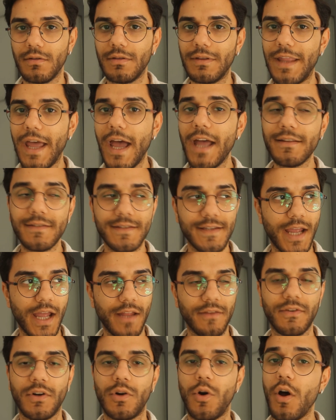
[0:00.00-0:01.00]
That
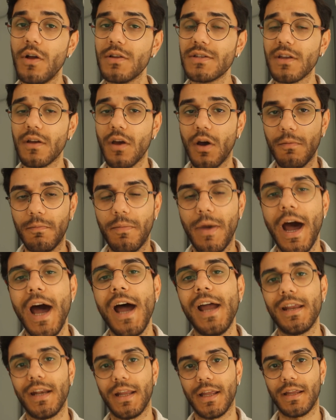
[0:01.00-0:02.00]
center also
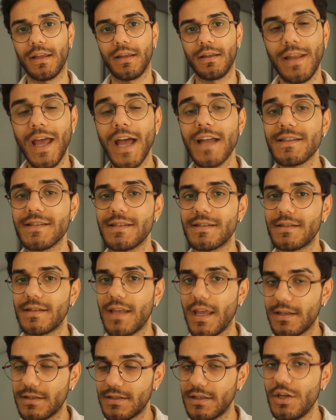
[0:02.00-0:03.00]
compiling that
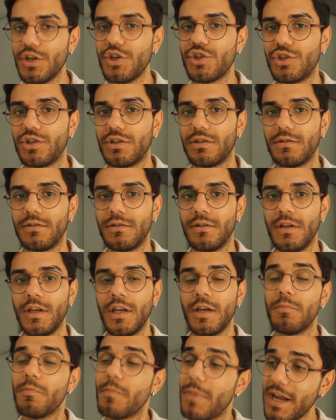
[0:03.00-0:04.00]
sensation
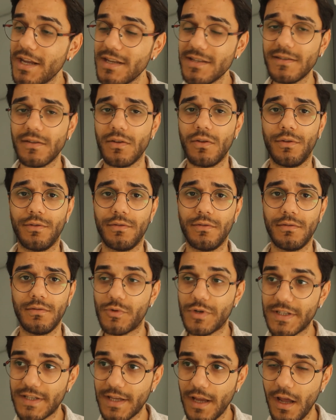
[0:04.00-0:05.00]
based on
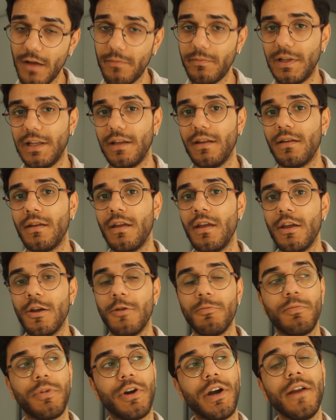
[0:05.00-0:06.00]
resembling
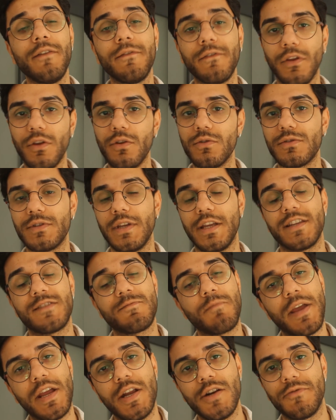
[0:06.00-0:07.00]
previous
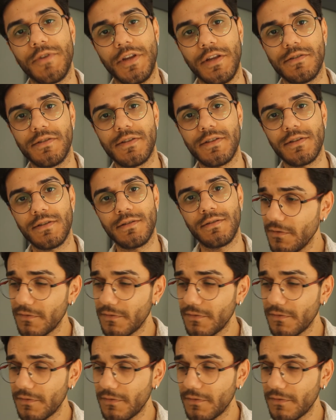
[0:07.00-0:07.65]
experience.